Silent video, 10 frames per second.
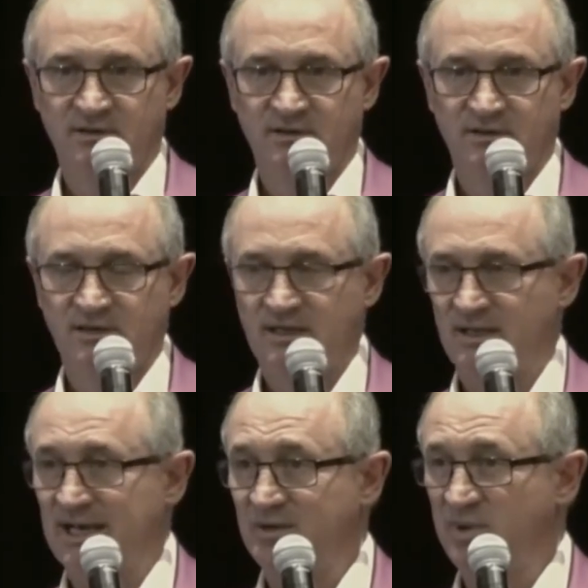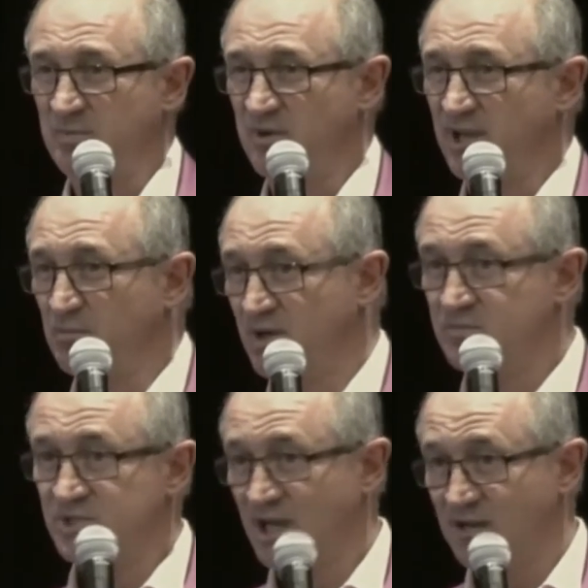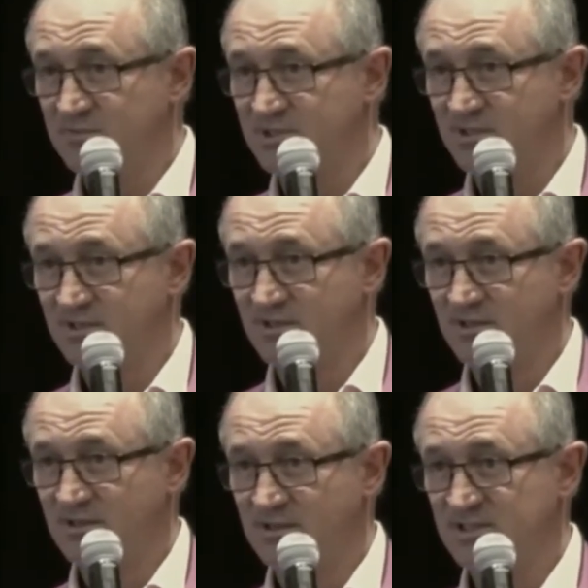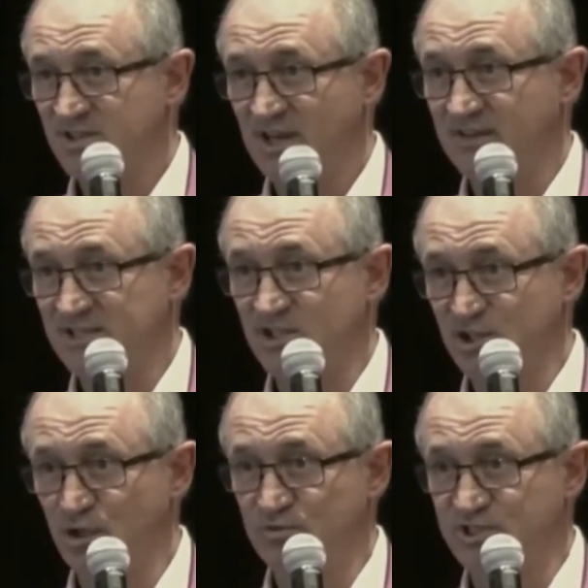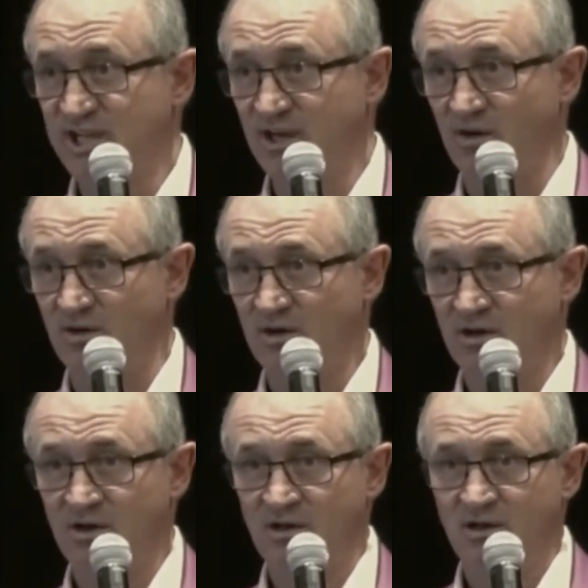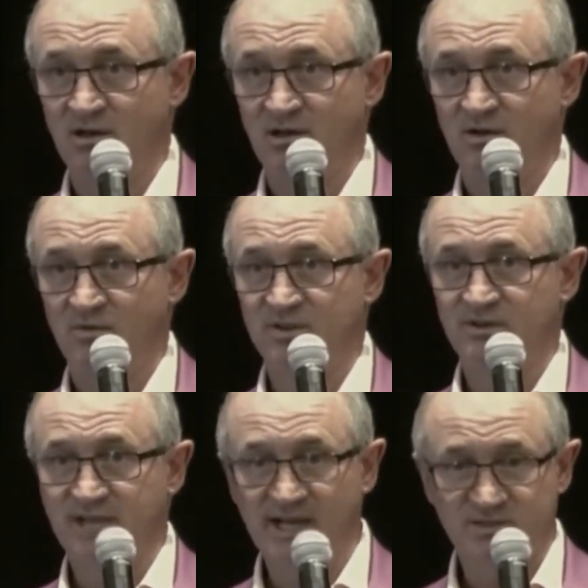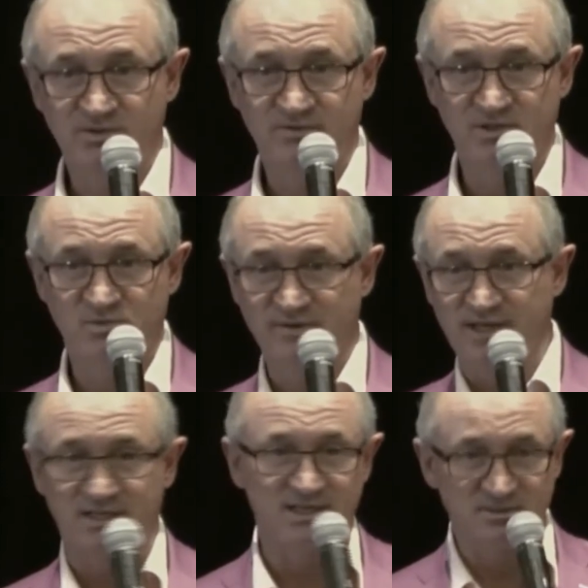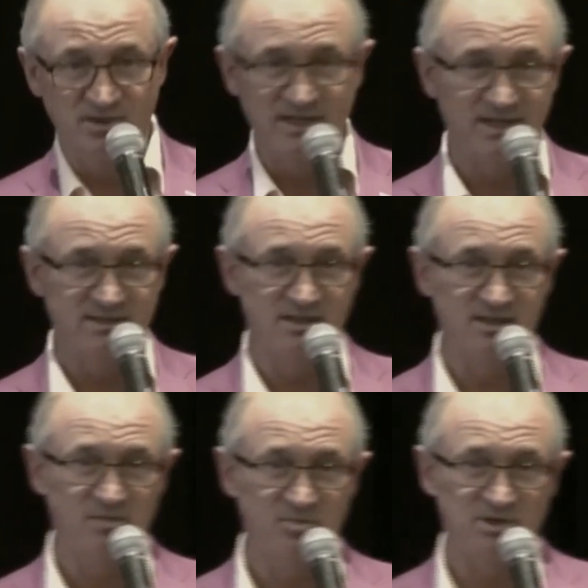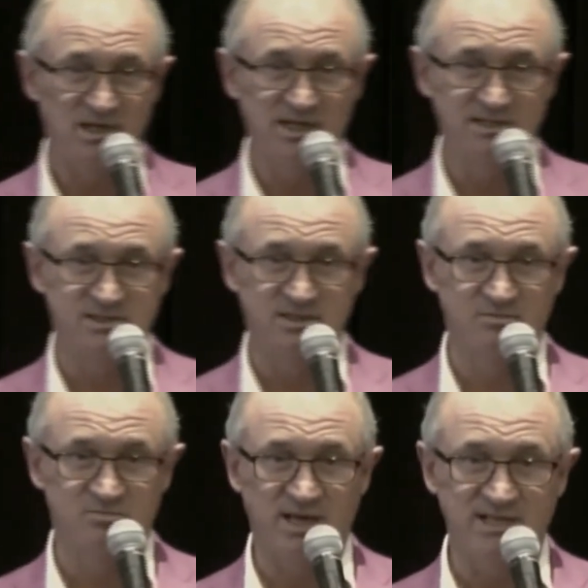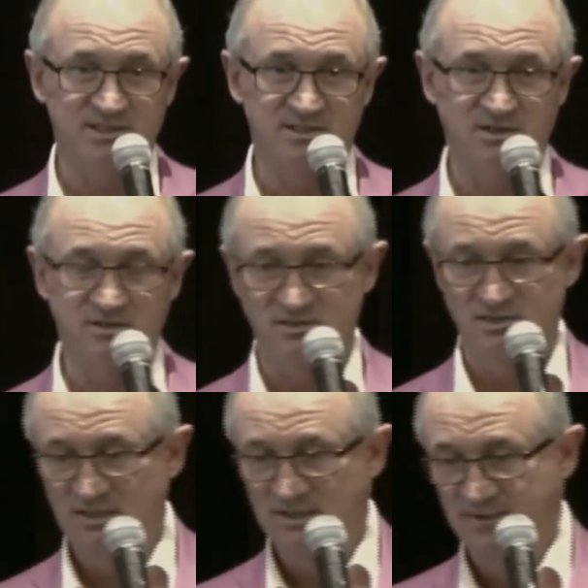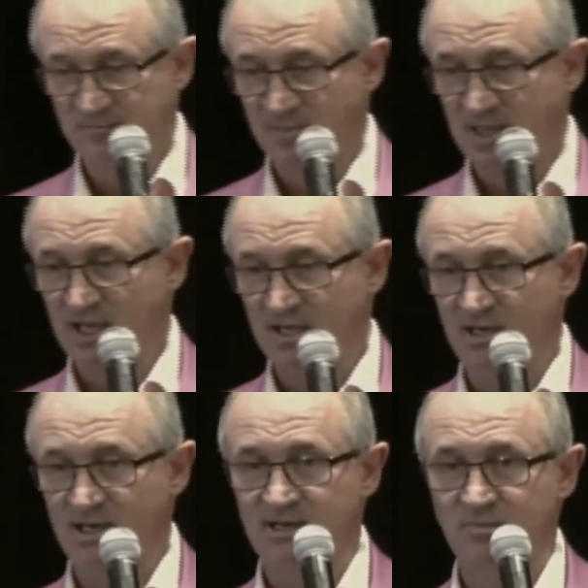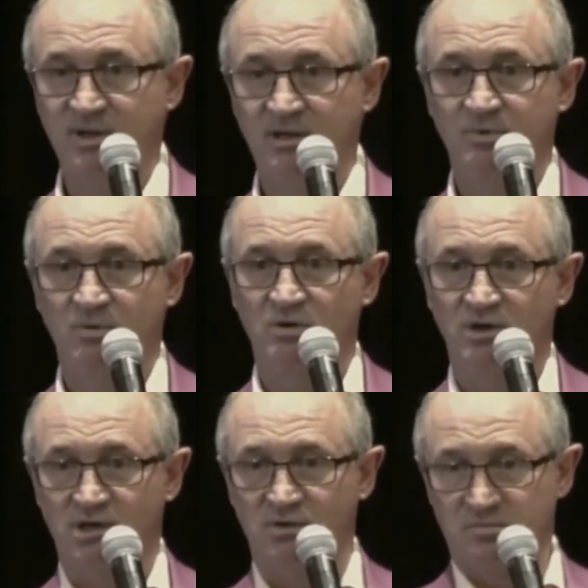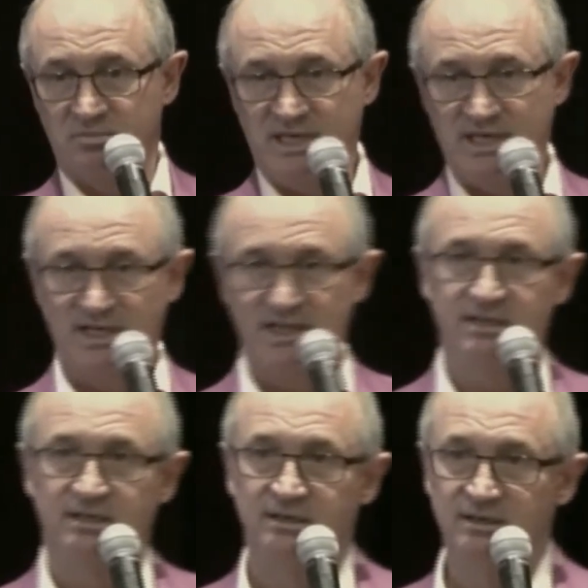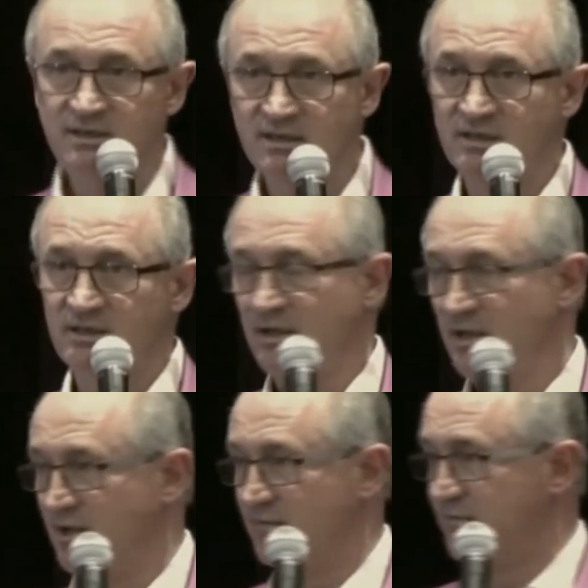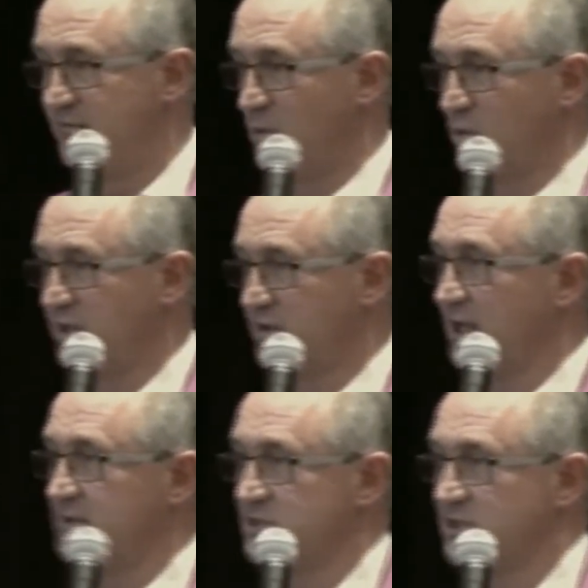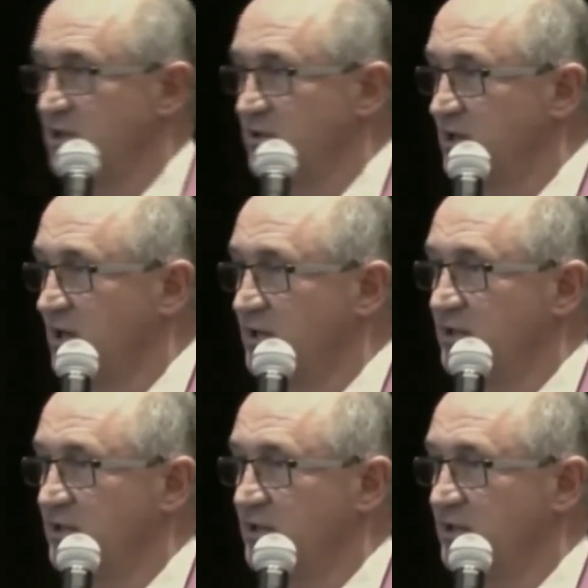a lot of people get boob jobs? That's a huge deal with their tax refunds. We got a couple of clients that are plastic surgeons, and a lot of people will go and buy a $40,000 condo,